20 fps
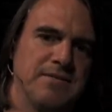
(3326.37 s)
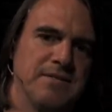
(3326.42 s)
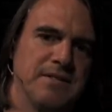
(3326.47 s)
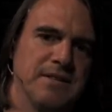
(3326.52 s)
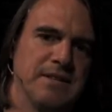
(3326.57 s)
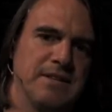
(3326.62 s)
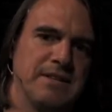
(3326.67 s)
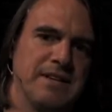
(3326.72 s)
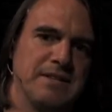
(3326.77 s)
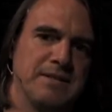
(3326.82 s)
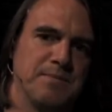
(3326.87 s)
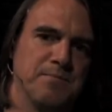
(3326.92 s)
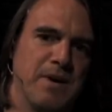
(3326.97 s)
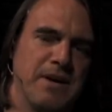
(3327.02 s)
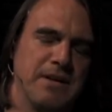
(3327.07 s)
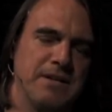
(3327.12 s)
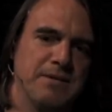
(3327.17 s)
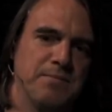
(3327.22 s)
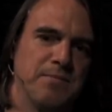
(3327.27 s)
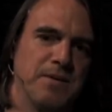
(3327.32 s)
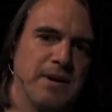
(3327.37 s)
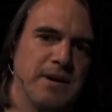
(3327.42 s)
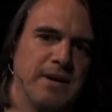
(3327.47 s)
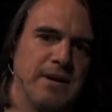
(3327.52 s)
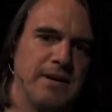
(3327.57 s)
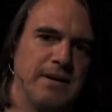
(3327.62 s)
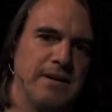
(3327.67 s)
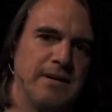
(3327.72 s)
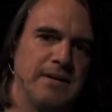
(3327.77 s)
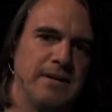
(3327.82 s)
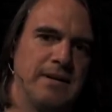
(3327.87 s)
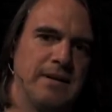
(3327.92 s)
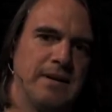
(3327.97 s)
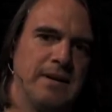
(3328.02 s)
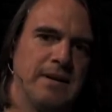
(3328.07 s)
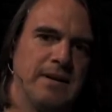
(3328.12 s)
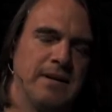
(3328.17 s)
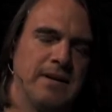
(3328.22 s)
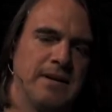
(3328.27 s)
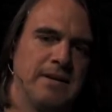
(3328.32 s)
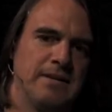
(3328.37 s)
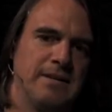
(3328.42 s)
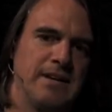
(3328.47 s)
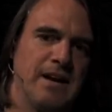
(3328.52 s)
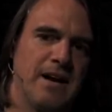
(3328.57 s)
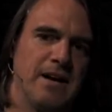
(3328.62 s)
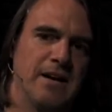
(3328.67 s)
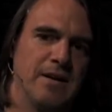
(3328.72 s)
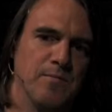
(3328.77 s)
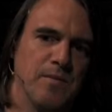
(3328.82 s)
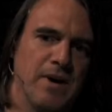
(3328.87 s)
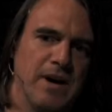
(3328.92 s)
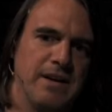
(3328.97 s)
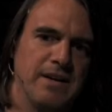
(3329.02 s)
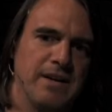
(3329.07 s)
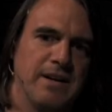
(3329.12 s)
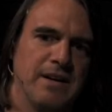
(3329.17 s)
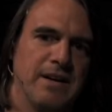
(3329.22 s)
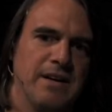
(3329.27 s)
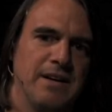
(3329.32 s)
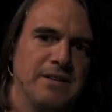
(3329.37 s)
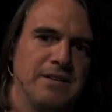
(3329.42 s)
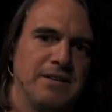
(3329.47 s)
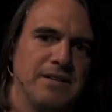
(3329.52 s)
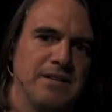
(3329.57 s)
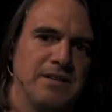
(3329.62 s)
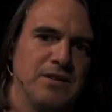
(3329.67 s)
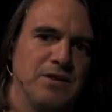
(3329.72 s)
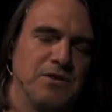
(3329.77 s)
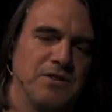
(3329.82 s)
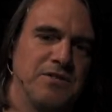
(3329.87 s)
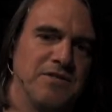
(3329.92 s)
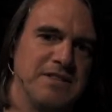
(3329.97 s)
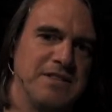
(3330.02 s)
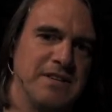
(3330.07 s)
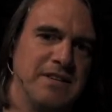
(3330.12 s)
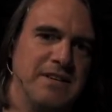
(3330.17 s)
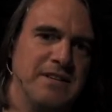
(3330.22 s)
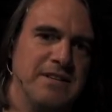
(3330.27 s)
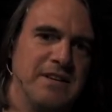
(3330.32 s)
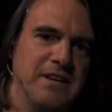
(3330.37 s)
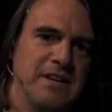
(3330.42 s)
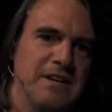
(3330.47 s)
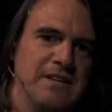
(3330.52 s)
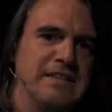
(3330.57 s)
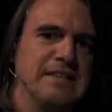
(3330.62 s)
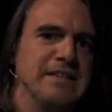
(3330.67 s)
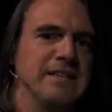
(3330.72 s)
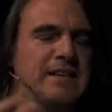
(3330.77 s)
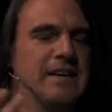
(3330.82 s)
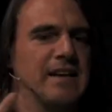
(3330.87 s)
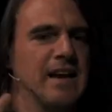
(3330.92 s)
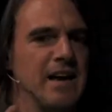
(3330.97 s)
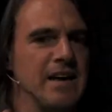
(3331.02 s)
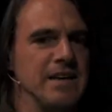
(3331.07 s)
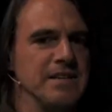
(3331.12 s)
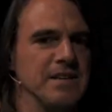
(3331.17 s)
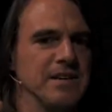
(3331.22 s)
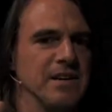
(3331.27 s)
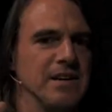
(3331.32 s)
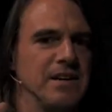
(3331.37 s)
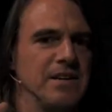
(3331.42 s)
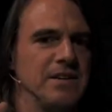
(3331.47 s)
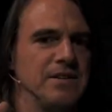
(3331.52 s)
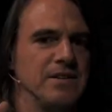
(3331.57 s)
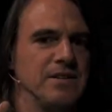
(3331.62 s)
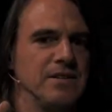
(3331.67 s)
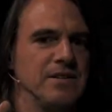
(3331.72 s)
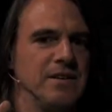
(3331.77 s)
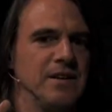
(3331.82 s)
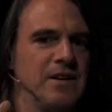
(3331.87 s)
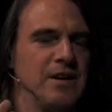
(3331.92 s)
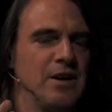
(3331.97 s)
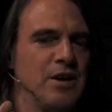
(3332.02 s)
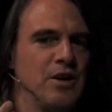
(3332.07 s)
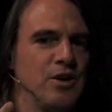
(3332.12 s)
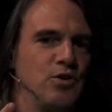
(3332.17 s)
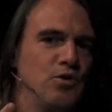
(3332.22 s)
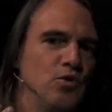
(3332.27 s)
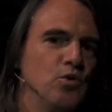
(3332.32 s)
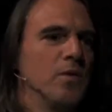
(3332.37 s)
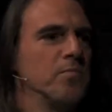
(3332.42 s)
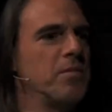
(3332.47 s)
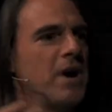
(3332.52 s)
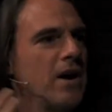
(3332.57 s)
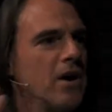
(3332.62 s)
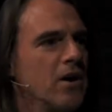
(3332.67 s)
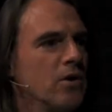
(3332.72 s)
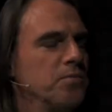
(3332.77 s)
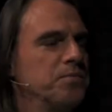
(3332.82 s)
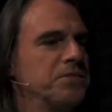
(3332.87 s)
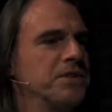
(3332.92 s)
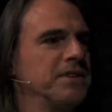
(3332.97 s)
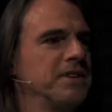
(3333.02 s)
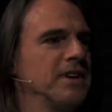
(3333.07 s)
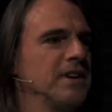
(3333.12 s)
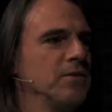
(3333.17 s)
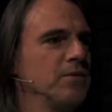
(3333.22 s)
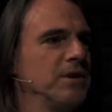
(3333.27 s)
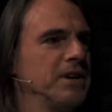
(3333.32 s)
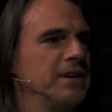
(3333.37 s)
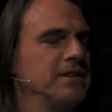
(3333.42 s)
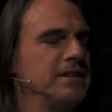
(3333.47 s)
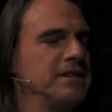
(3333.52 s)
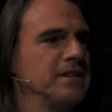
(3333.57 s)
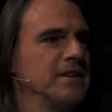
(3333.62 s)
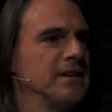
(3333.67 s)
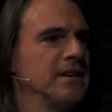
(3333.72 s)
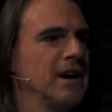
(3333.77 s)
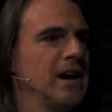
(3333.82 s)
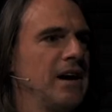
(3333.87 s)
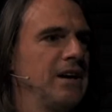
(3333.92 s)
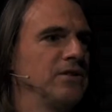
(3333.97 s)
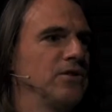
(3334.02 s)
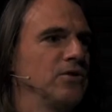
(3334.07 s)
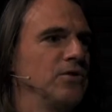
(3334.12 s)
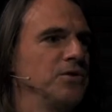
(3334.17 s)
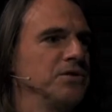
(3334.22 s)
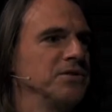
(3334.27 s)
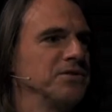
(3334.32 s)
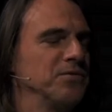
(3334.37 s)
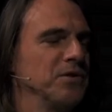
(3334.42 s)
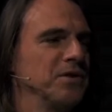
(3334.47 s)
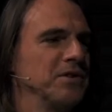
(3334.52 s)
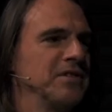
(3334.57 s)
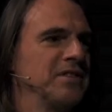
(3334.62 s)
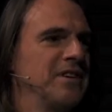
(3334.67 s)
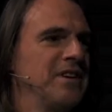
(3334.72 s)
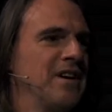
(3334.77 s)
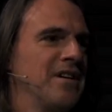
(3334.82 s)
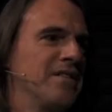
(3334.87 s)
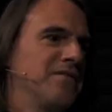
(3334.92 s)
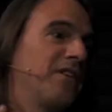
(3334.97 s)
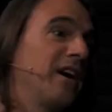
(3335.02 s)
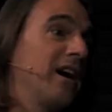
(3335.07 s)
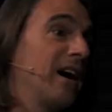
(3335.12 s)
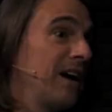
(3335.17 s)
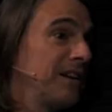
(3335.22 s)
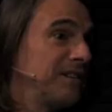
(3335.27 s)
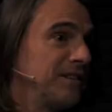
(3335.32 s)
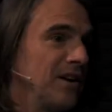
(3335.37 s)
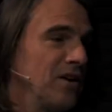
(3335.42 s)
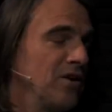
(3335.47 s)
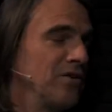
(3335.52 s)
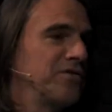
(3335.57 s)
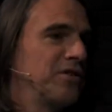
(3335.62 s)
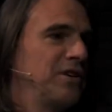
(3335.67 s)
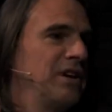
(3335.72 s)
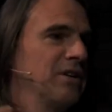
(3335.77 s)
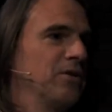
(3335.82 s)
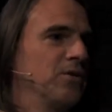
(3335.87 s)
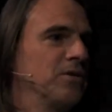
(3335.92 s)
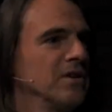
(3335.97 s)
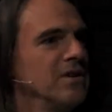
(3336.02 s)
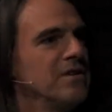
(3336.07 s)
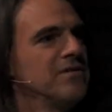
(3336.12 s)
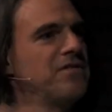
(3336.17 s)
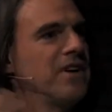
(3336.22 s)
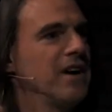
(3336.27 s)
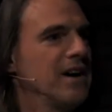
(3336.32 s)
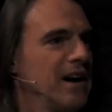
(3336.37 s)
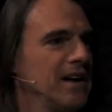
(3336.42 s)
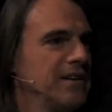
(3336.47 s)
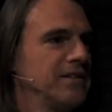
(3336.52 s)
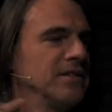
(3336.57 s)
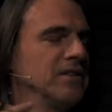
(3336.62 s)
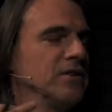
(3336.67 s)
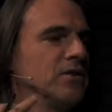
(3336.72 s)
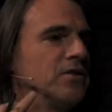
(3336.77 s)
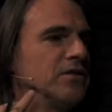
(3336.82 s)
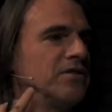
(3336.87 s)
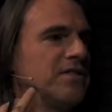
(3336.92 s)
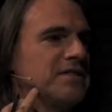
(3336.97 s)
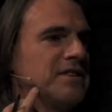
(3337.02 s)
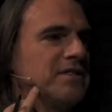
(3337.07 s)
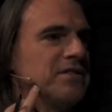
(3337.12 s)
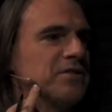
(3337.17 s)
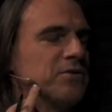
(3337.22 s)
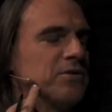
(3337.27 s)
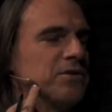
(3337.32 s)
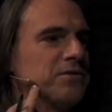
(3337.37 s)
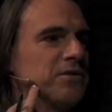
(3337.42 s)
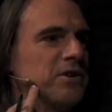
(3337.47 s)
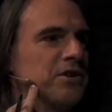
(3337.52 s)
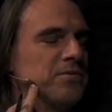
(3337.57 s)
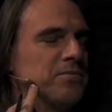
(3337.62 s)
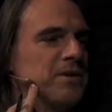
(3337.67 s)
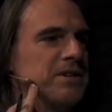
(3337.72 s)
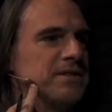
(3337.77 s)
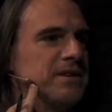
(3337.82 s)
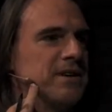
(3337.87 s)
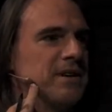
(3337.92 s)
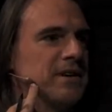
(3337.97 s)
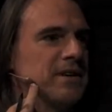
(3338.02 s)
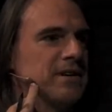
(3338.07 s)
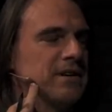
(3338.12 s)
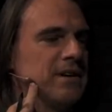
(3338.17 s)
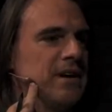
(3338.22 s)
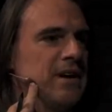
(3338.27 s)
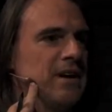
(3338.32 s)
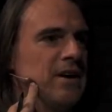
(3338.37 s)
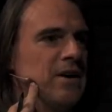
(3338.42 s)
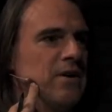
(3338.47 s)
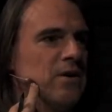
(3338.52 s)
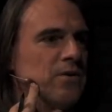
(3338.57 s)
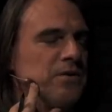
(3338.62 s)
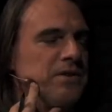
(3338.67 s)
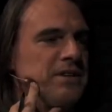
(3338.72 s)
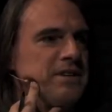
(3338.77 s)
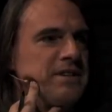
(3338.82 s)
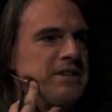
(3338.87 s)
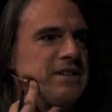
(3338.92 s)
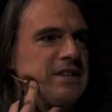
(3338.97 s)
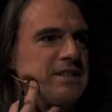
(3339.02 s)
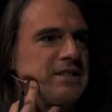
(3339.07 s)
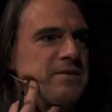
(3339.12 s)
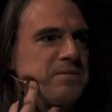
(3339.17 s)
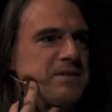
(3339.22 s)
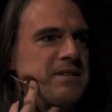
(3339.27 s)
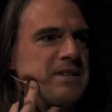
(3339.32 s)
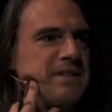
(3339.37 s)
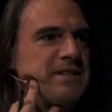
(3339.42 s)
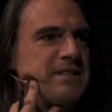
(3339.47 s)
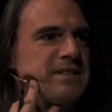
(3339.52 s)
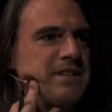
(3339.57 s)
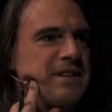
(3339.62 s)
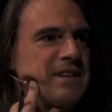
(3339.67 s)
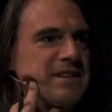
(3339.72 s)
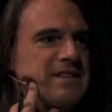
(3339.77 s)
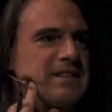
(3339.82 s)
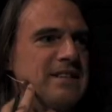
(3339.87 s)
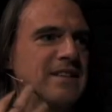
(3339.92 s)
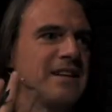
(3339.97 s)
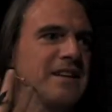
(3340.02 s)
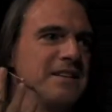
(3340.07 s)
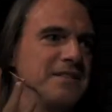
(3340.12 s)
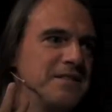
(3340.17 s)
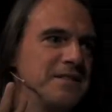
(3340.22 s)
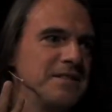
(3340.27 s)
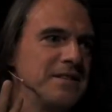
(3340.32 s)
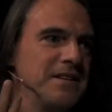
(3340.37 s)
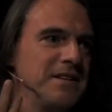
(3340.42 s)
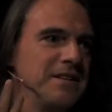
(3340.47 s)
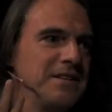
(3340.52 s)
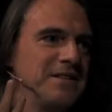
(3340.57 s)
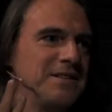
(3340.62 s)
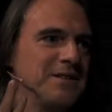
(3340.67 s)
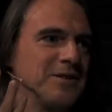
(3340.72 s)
showing, with regard to certain topics of identity, that sometimes the universalities and equities are just claimed but not implemented. So it is a betrayed universalism,